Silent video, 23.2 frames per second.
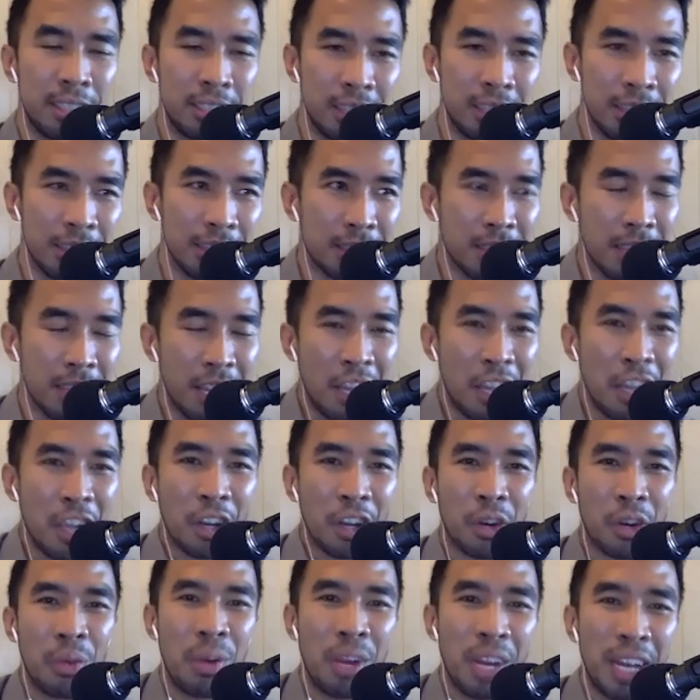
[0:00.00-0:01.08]
just
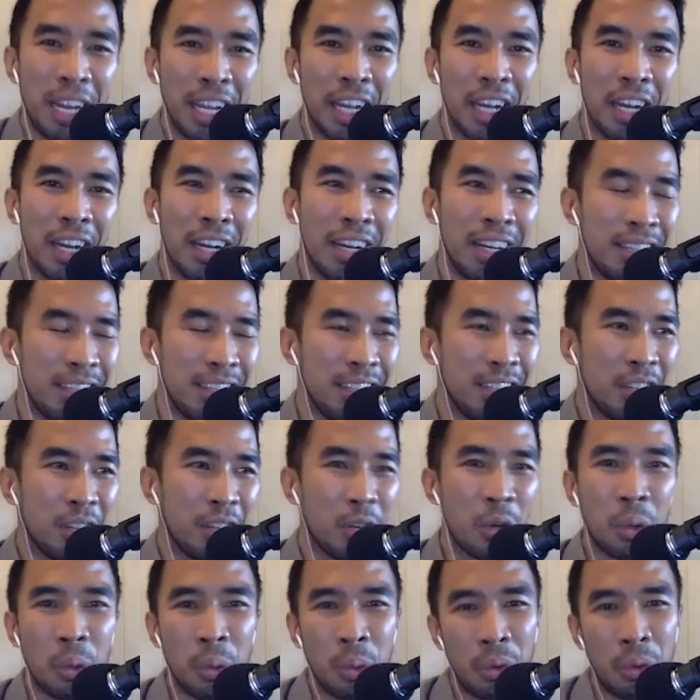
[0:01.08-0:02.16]
creating a
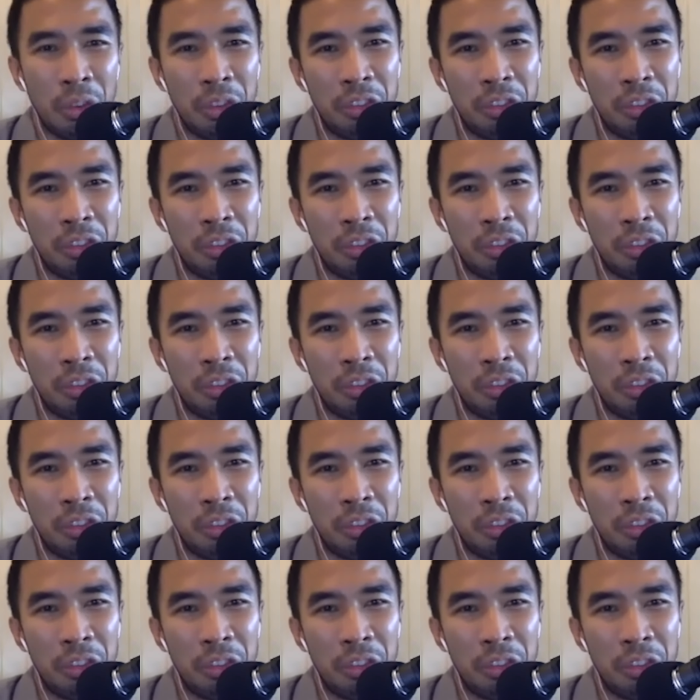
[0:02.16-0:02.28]
cool